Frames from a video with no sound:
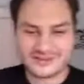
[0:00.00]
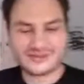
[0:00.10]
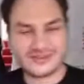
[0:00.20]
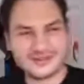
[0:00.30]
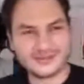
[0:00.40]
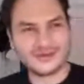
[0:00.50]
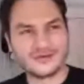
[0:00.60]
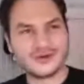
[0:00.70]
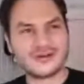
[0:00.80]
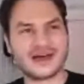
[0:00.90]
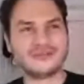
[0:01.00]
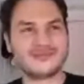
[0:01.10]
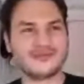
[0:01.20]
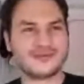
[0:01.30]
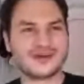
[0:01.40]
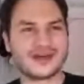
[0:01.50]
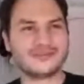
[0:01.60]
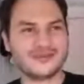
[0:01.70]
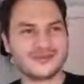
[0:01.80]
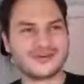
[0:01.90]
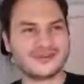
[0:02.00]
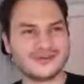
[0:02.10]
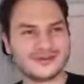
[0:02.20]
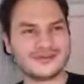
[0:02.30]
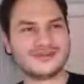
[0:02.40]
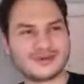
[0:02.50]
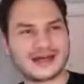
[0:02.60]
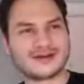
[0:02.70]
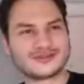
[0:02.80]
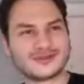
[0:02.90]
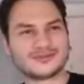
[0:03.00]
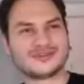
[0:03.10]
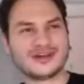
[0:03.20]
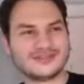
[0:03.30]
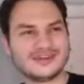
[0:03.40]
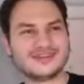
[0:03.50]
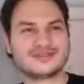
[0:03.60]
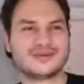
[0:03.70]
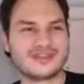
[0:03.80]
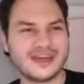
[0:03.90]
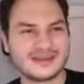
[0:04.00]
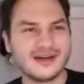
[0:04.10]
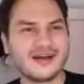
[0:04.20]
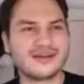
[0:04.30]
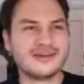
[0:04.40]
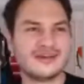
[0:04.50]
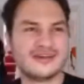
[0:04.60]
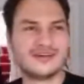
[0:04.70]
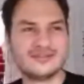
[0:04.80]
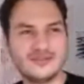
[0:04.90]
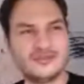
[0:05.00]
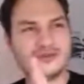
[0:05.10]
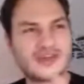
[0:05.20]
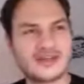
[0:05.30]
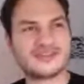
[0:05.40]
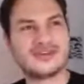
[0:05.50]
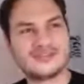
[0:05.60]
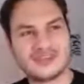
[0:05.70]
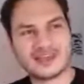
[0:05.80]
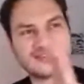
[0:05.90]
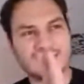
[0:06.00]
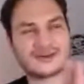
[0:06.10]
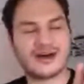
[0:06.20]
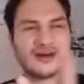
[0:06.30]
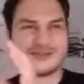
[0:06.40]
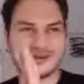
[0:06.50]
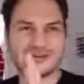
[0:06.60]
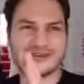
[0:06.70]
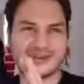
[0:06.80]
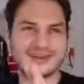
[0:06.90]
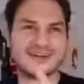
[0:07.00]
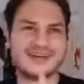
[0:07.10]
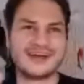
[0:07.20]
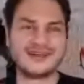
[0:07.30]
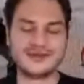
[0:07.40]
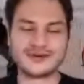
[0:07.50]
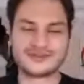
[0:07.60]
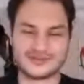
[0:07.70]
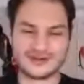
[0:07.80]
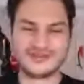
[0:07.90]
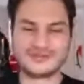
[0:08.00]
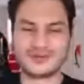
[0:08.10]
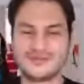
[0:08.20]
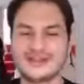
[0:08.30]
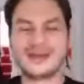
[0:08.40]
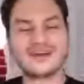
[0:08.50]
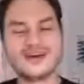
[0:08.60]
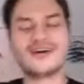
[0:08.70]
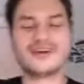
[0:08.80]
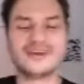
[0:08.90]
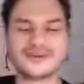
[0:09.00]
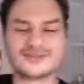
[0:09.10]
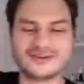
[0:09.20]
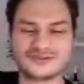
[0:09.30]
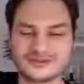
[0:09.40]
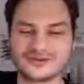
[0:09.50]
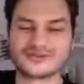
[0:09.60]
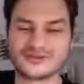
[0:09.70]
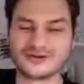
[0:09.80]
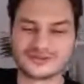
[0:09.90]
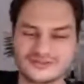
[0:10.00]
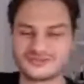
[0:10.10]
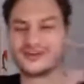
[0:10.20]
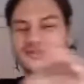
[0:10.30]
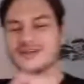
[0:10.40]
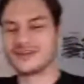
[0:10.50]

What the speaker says: this will come to your ParaSwap service with like, oh, this user has a Tesla car token, and your service will be like, oh, here's an insurance token for it,